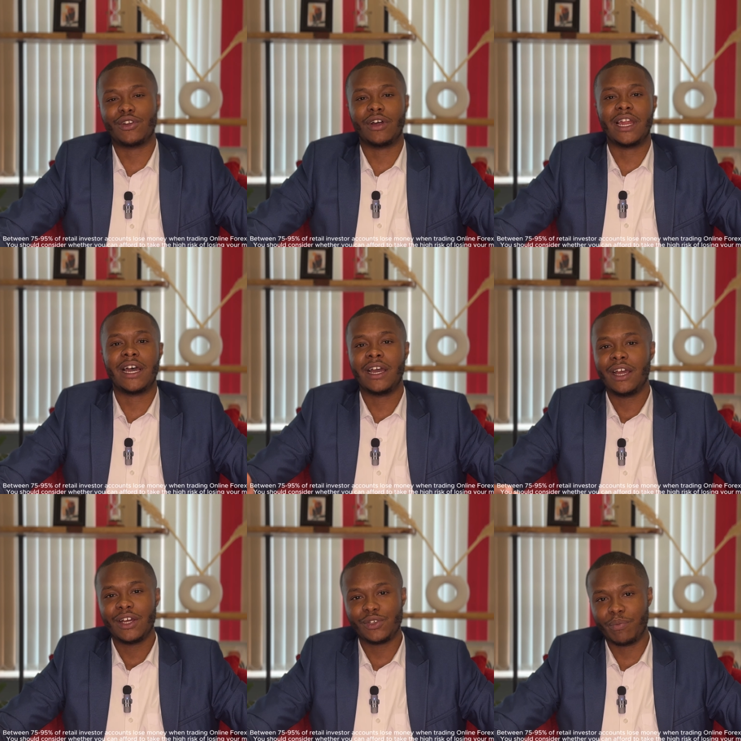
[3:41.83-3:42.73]
dollar,
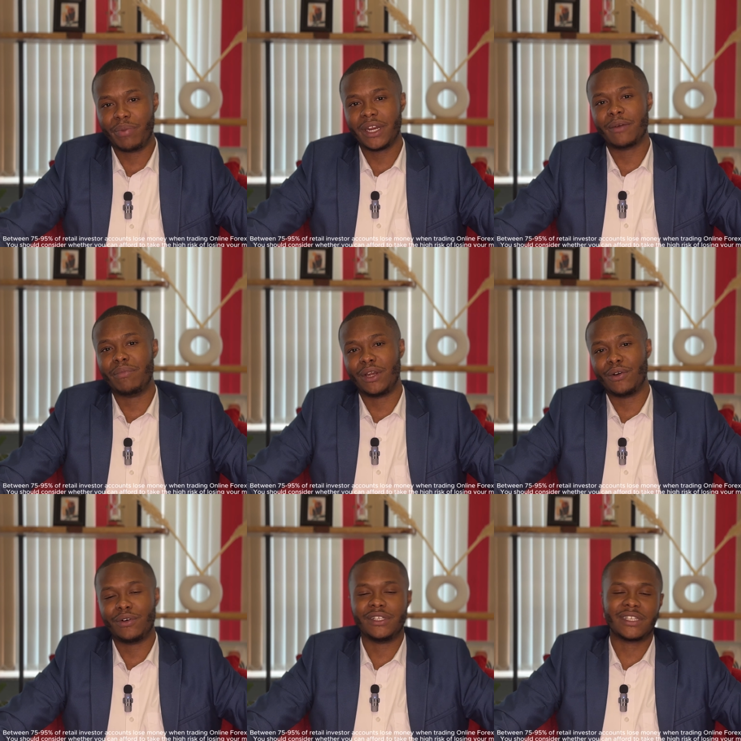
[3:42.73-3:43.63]
to break
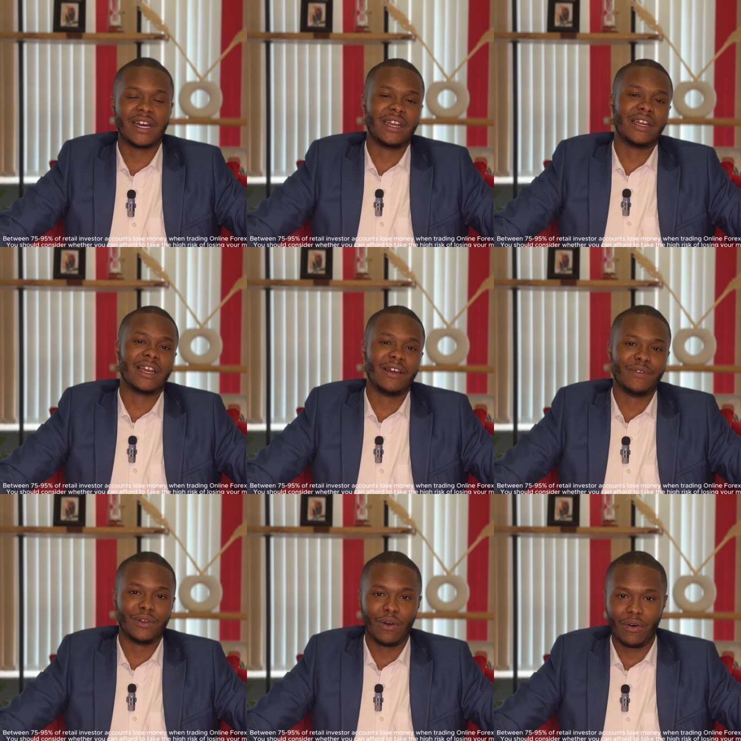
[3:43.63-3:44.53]
below its current
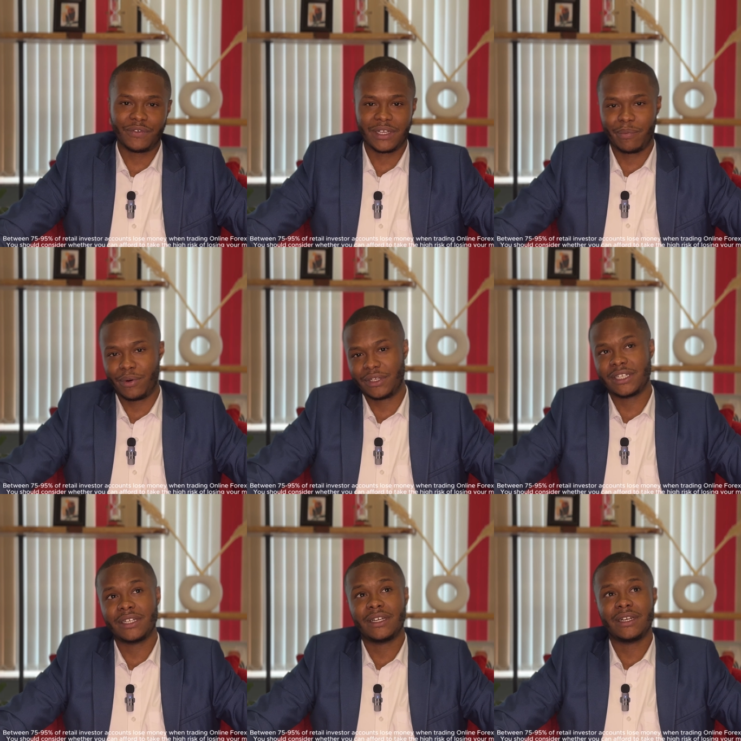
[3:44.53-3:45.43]
level of
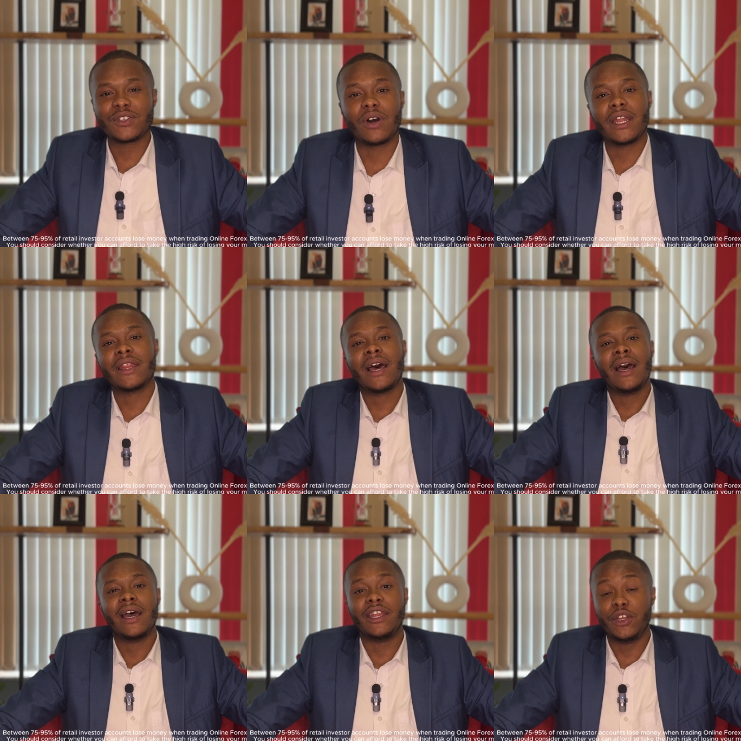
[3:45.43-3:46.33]
support. So another
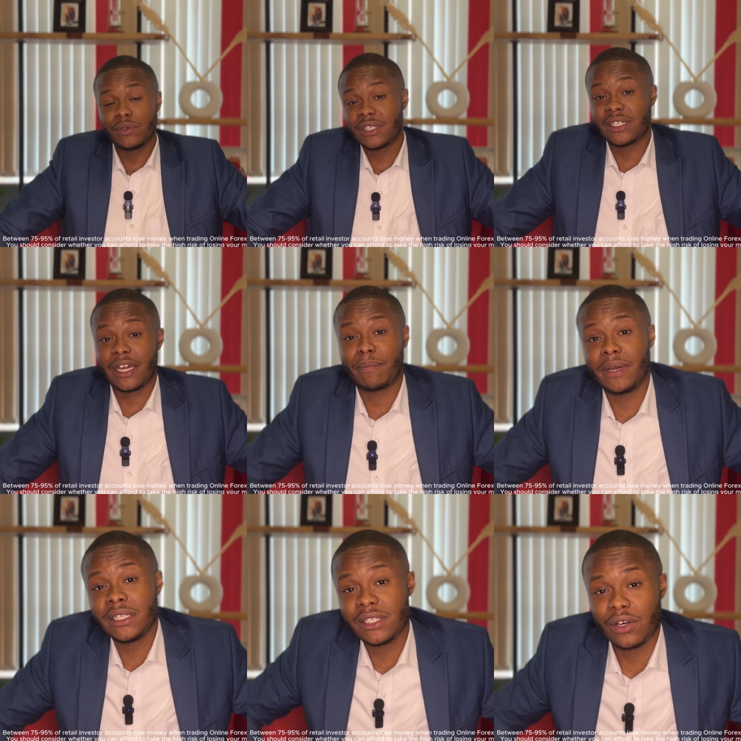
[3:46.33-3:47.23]
news
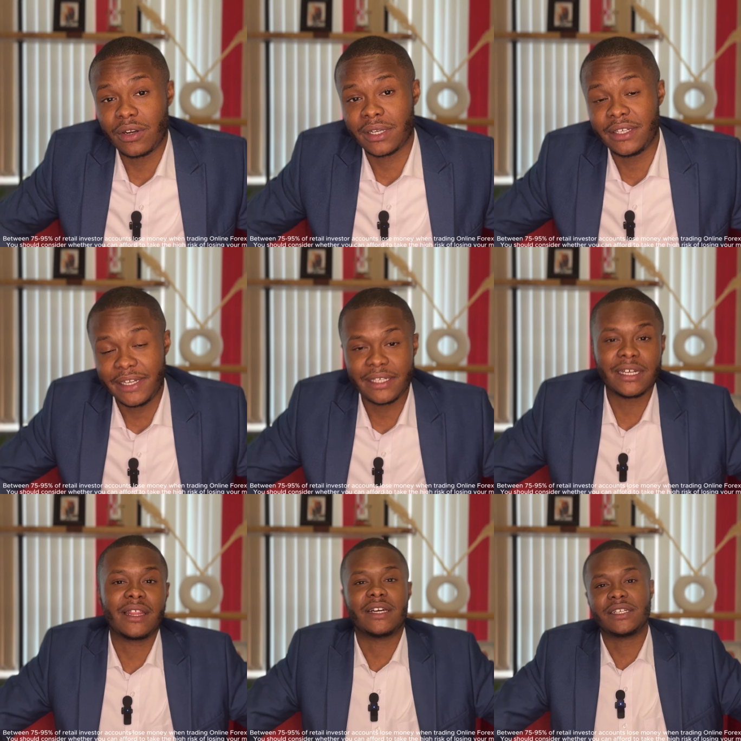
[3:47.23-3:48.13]
segment or
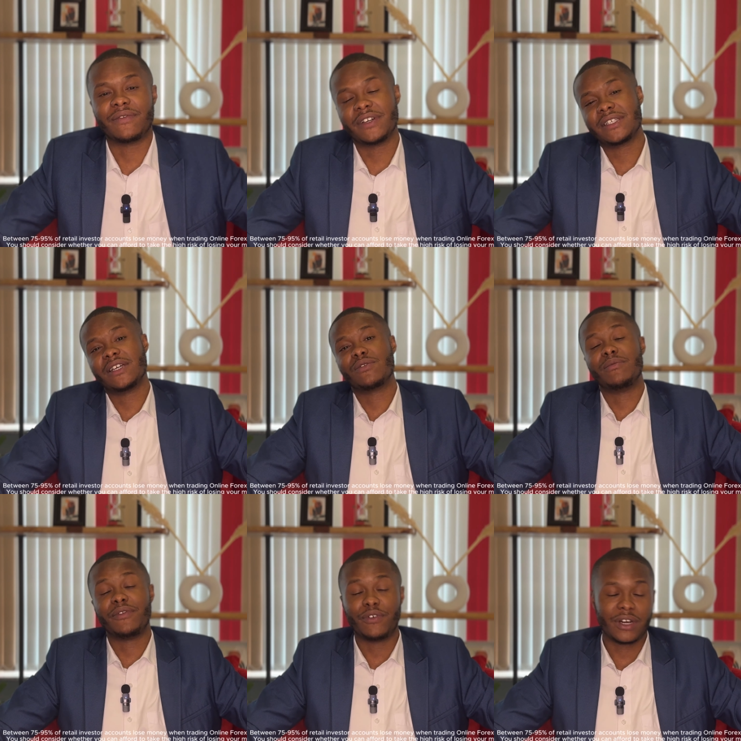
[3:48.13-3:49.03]
data that investors will
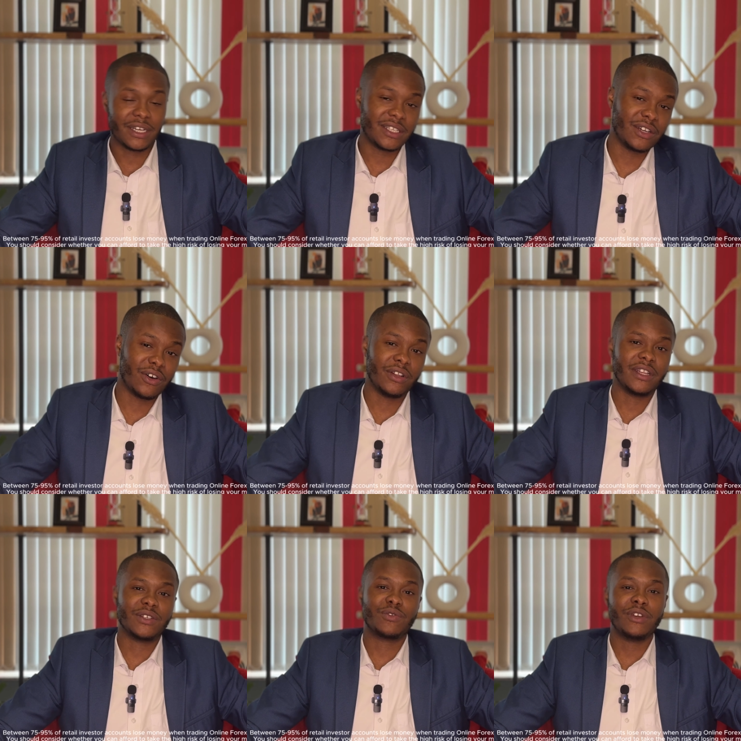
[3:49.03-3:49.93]
be focusing on
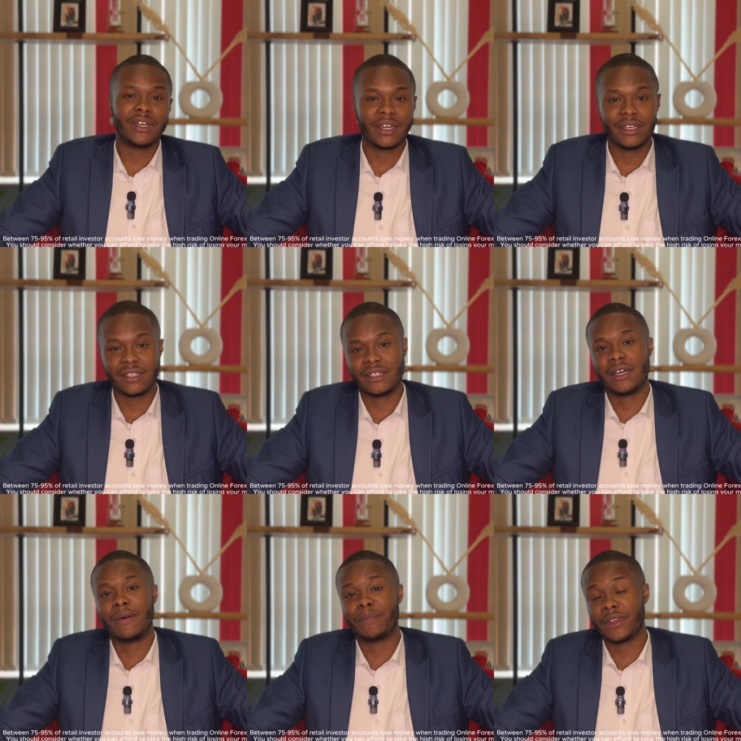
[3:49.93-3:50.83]
this week is
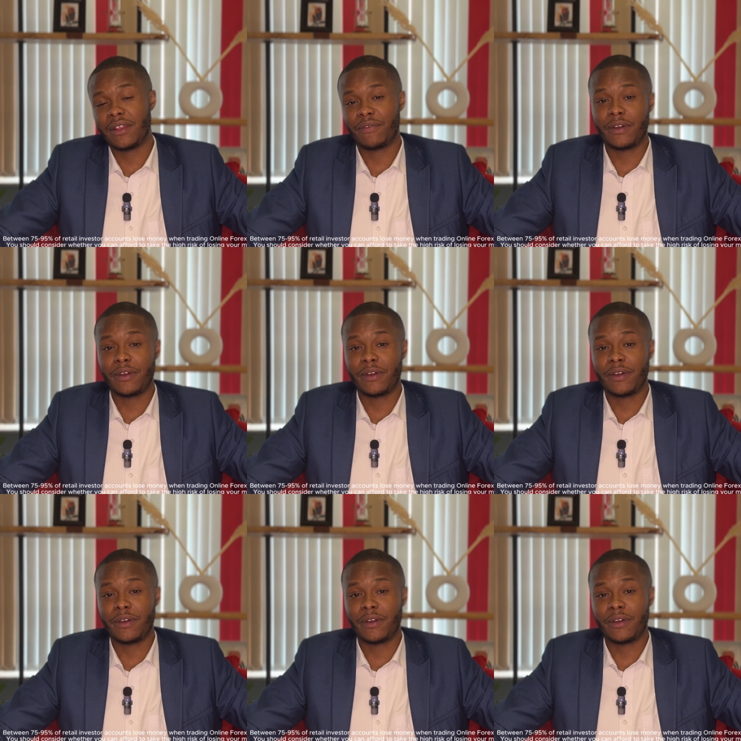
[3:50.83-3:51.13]
the